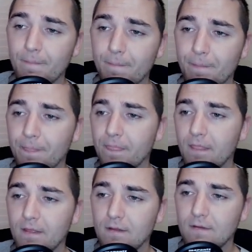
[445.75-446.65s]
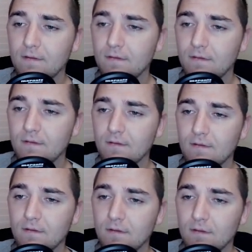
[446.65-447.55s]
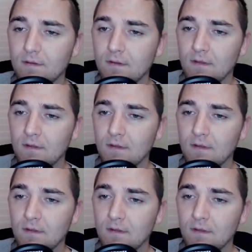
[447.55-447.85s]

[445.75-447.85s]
Nothing is said.